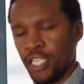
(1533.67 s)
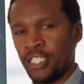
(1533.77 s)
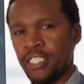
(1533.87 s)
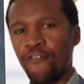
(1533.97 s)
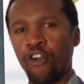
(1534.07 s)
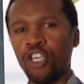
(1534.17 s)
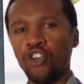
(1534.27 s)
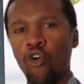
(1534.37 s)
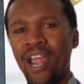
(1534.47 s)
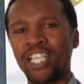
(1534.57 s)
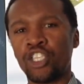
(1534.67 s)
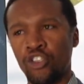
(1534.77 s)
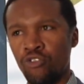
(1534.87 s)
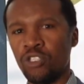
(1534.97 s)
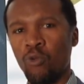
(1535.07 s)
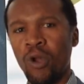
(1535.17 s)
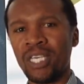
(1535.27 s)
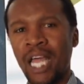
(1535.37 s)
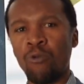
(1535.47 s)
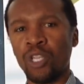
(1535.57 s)
they've got no excuse,
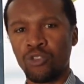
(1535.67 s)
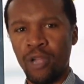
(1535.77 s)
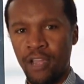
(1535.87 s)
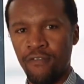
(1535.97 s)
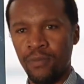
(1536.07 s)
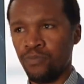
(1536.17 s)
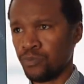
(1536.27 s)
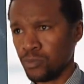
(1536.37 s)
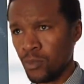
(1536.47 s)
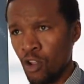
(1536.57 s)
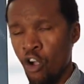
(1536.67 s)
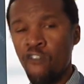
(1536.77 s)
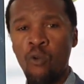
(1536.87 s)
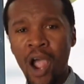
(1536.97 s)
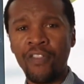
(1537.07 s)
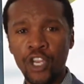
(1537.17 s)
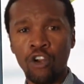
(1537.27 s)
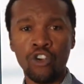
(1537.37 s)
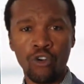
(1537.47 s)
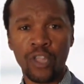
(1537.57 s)
none whatsoever, of why they
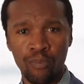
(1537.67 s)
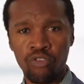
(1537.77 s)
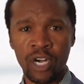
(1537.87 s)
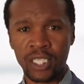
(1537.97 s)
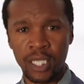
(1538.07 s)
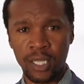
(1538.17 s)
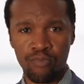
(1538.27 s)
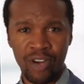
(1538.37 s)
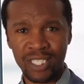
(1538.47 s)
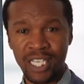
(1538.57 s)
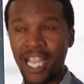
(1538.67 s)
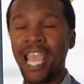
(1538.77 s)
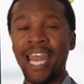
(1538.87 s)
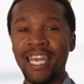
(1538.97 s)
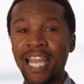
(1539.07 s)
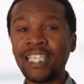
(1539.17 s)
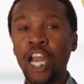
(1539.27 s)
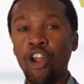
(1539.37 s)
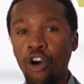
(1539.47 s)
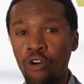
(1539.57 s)
don't know their products and their pricing. Let
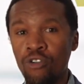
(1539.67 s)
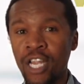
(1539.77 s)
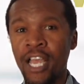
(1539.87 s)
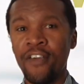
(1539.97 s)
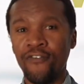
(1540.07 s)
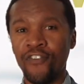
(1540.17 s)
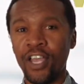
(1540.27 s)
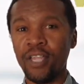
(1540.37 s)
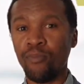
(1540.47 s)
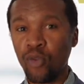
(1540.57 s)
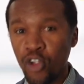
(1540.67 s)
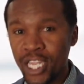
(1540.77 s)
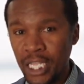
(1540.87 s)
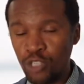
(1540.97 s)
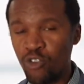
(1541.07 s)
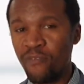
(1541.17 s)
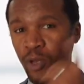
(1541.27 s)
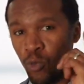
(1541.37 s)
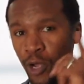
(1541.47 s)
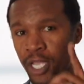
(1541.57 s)
alone the employees who have
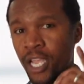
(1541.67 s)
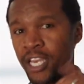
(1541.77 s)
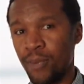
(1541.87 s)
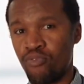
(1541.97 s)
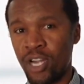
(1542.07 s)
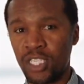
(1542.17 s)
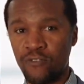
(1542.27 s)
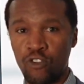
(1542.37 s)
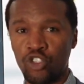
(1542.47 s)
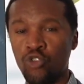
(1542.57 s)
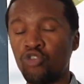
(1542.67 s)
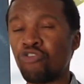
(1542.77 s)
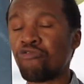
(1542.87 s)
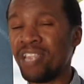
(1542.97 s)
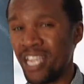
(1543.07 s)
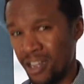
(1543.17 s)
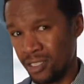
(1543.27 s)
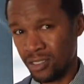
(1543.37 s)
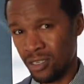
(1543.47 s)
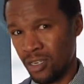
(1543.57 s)
been working in a practice for 2 to 3 years.